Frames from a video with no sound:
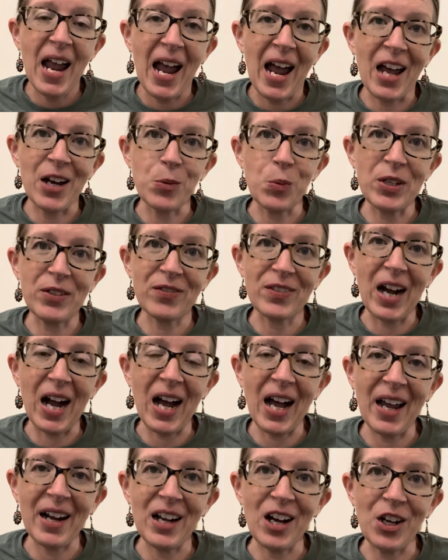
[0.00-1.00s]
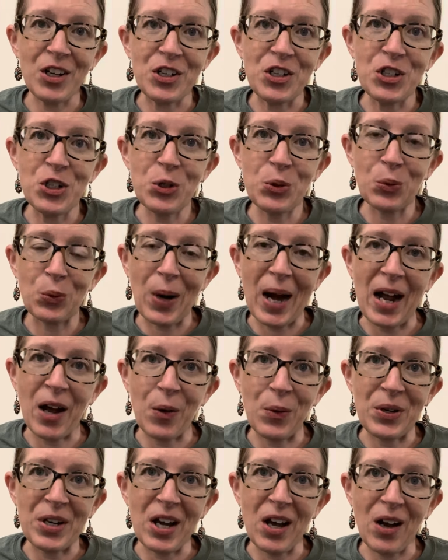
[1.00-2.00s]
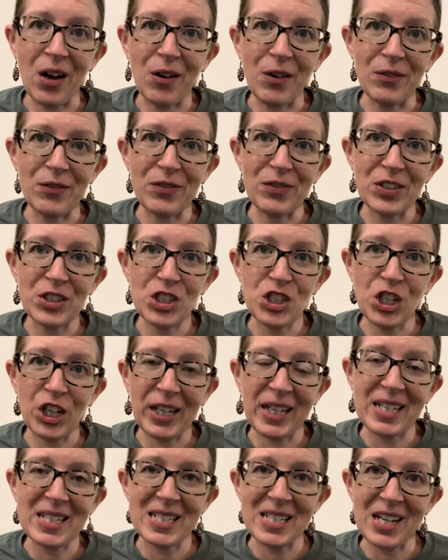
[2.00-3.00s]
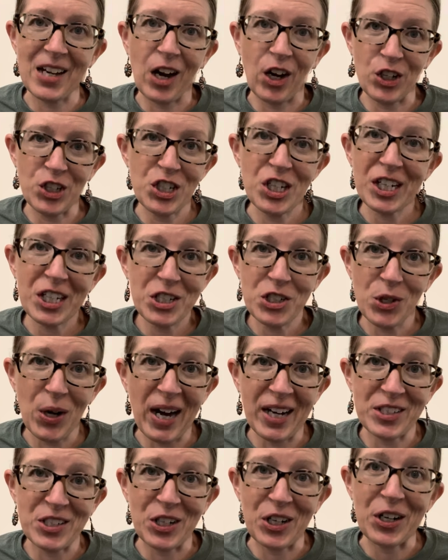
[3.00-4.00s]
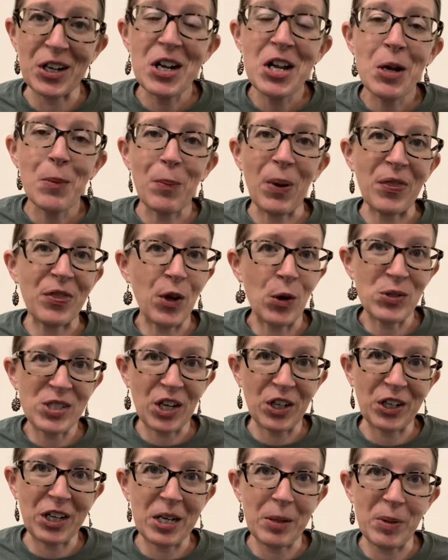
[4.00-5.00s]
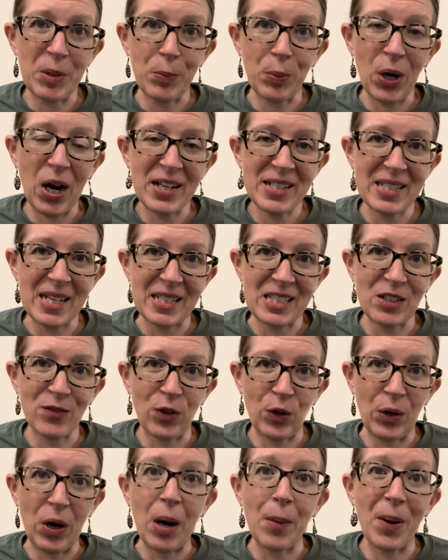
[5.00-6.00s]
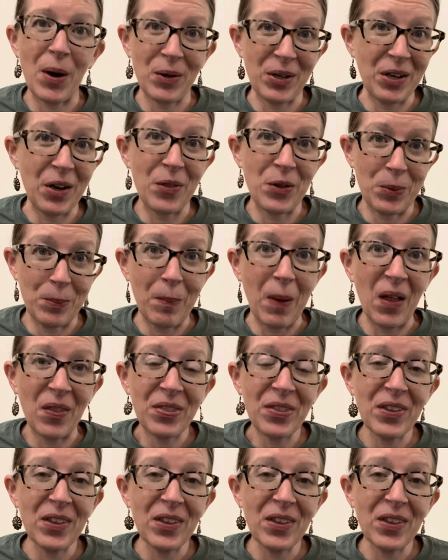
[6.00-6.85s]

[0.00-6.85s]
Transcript: and we've got a new round of chickens in our chicken tractor, but those aren't gonna be processed for about another month.